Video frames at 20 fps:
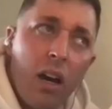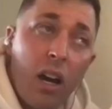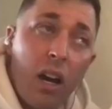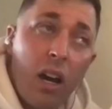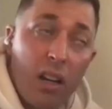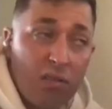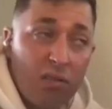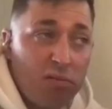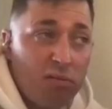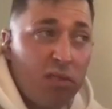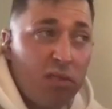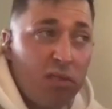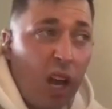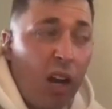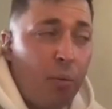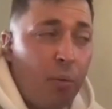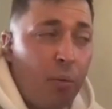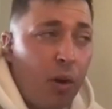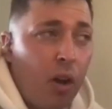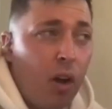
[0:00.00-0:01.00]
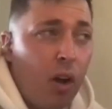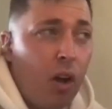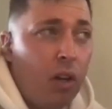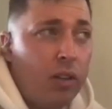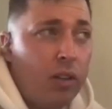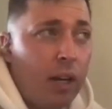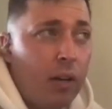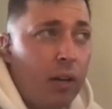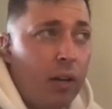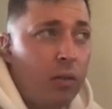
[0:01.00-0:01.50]
kind of put it all
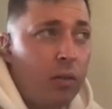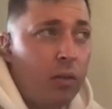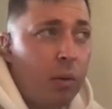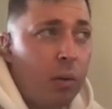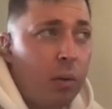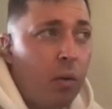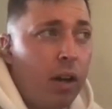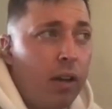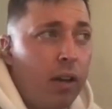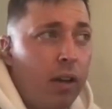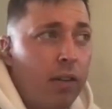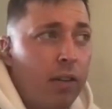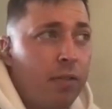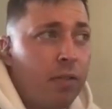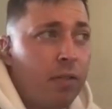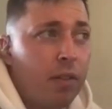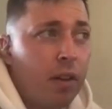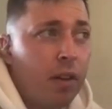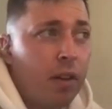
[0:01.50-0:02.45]
down to my wife